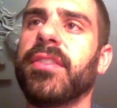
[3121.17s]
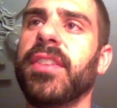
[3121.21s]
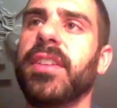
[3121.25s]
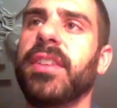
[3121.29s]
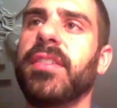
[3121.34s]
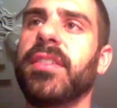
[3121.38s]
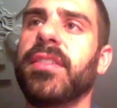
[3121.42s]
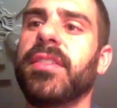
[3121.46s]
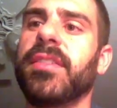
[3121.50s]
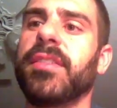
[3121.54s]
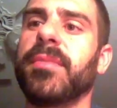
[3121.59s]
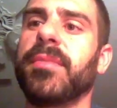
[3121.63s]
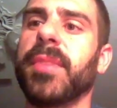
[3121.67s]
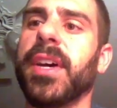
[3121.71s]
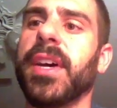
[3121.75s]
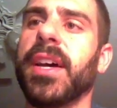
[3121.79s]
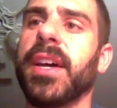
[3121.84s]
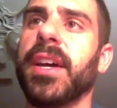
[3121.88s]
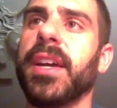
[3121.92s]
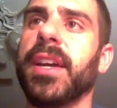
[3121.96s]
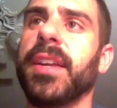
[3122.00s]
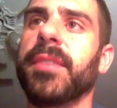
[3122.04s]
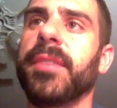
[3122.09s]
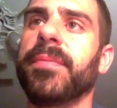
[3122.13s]
Changes his
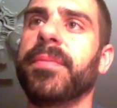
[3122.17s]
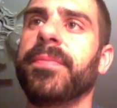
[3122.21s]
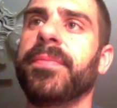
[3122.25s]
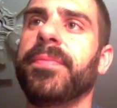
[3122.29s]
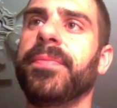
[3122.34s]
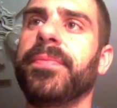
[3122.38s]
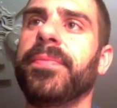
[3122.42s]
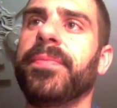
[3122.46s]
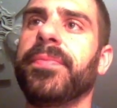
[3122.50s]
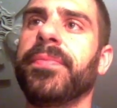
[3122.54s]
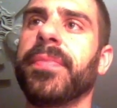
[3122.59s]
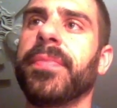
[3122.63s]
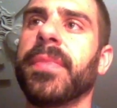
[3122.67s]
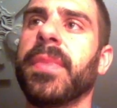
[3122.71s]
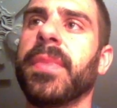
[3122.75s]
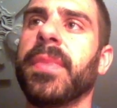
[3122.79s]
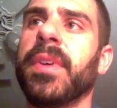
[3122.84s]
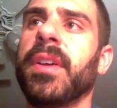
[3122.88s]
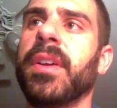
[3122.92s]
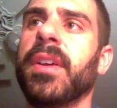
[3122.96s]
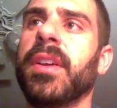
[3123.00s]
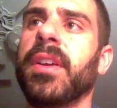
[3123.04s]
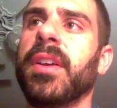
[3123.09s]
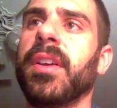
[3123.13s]
mind,
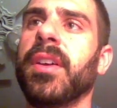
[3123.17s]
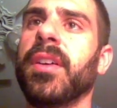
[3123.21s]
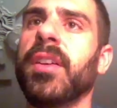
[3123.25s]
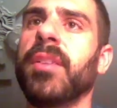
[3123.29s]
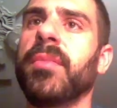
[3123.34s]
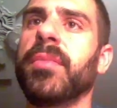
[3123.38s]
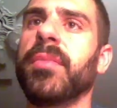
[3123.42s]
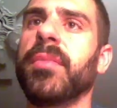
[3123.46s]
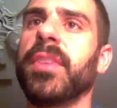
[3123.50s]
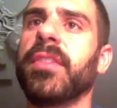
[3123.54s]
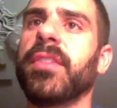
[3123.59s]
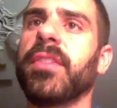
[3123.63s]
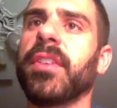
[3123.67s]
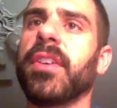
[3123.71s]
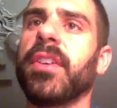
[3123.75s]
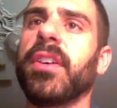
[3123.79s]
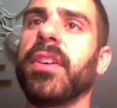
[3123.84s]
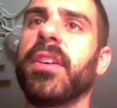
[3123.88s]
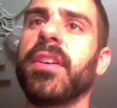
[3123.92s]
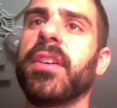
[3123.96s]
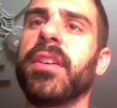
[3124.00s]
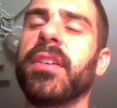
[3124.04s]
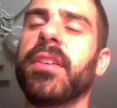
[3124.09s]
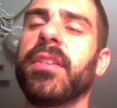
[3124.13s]
plays a
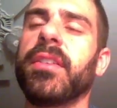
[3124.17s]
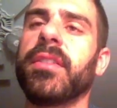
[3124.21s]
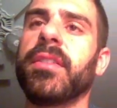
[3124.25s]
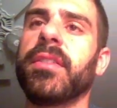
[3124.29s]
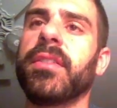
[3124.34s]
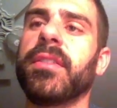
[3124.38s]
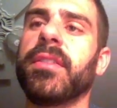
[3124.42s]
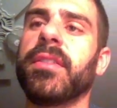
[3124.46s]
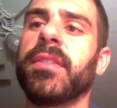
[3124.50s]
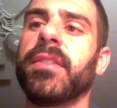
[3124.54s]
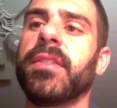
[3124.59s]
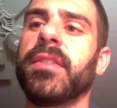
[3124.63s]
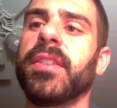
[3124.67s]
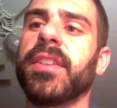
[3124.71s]
Karn,